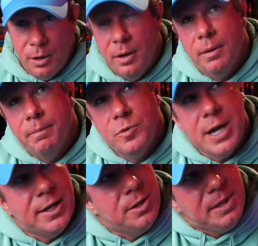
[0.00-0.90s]
or
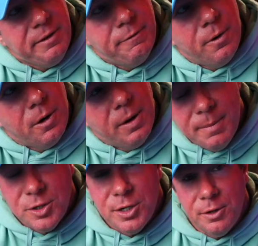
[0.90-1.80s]
ChatGPT 4.0
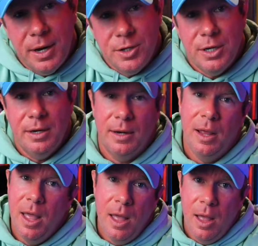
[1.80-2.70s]
image generation
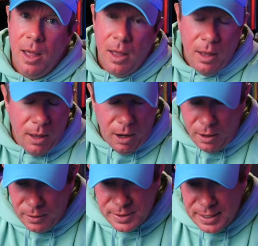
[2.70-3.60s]
and
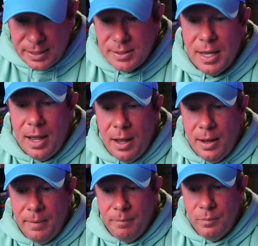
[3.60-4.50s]
all those things,
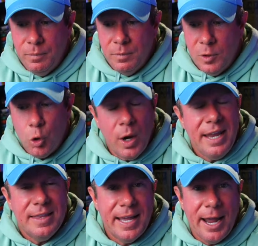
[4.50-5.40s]

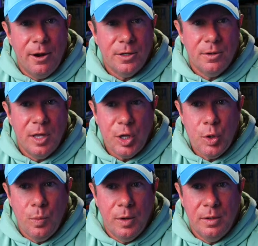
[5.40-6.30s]
create the character that
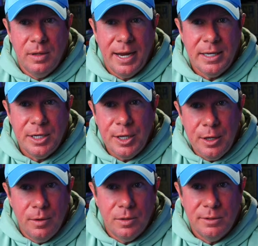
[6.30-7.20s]
you would like to
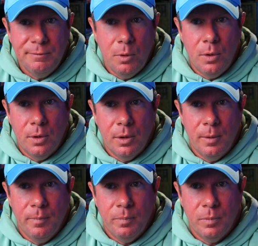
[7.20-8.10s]
use
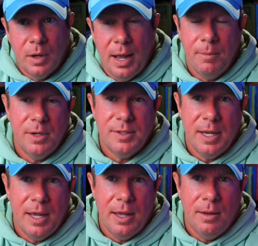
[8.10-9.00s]
for, I'm going to
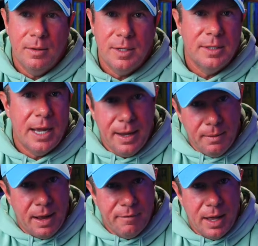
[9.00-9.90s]
say, since
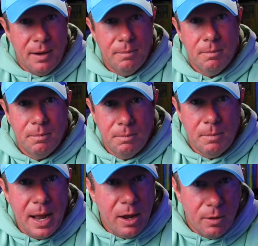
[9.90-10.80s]
I've got
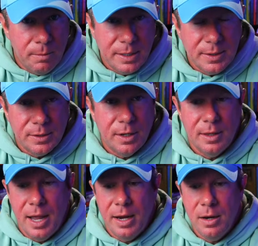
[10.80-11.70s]
my own business
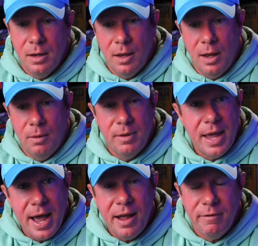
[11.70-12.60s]
online with
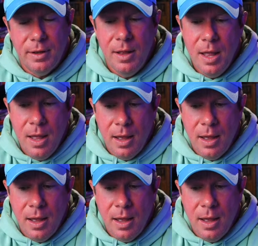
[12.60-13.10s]
AIville,